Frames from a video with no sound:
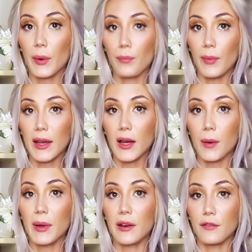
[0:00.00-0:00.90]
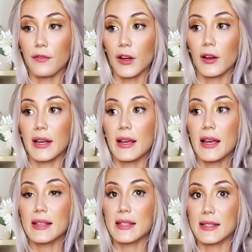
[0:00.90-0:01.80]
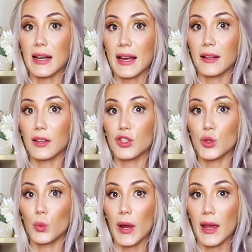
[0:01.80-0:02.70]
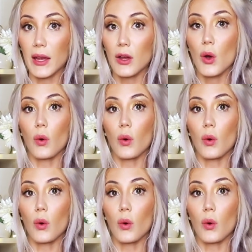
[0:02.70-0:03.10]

and makeup in a very stylish way,